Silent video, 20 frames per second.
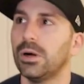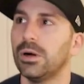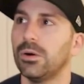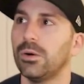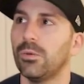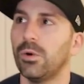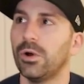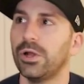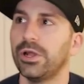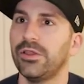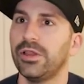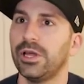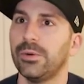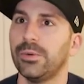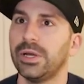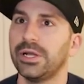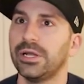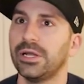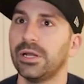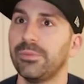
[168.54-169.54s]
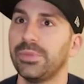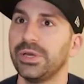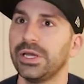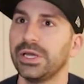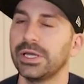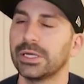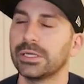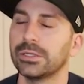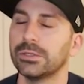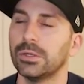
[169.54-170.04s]
one of them ended up
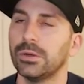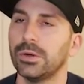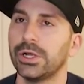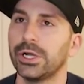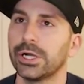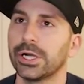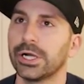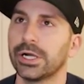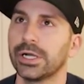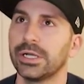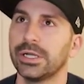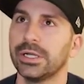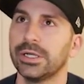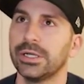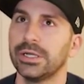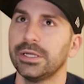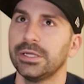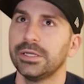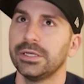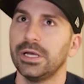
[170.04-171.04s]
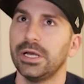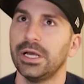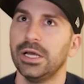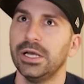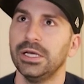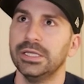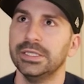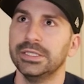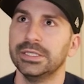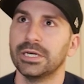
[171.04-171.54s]
being a lawyer,
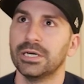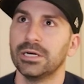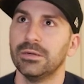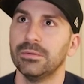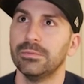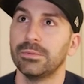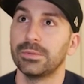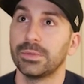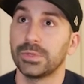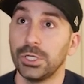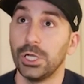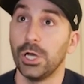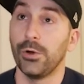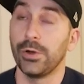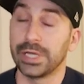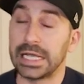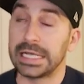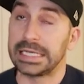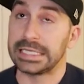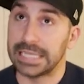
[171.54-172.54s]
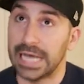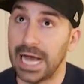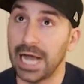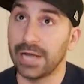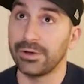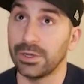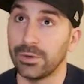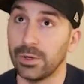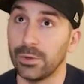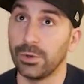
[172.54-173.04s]
and knowing
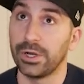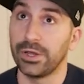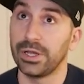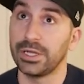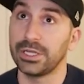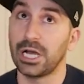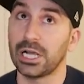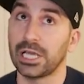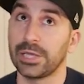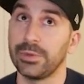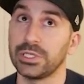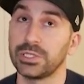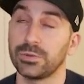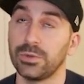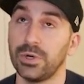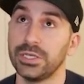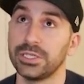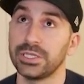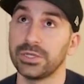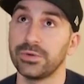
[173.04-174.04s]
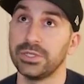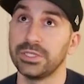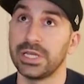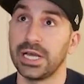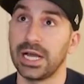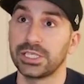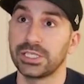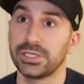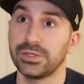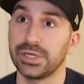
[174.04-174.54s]
exactly what one of the documents was, it was
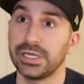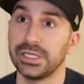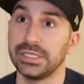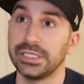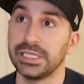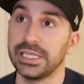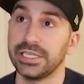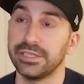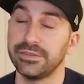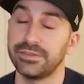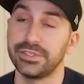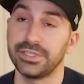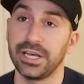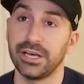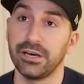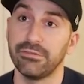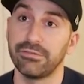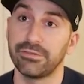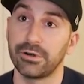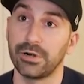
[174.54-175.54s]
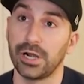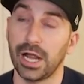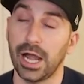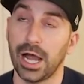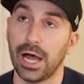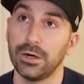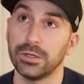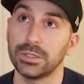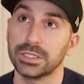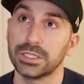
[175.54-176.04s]
actually a deed of sale for a
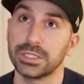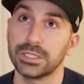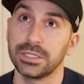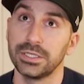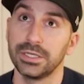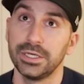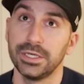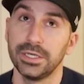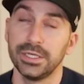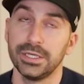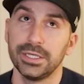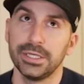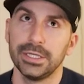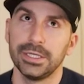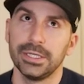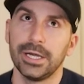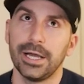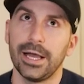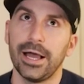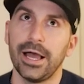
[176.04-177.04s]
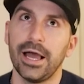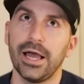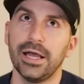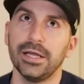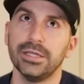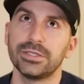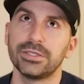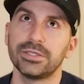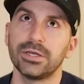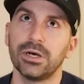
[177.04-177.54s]
house.
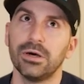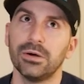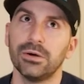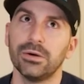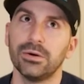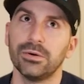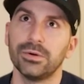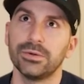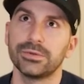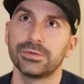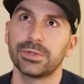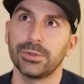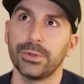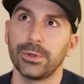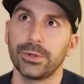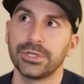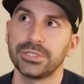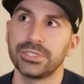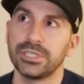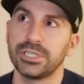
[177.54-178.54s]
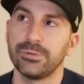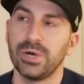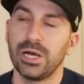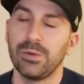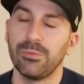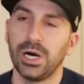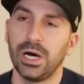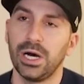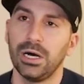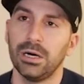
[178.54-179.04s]
And so the lawyer said to my
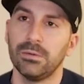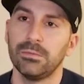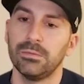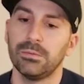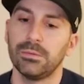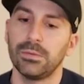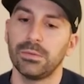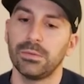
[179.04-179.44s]
mom,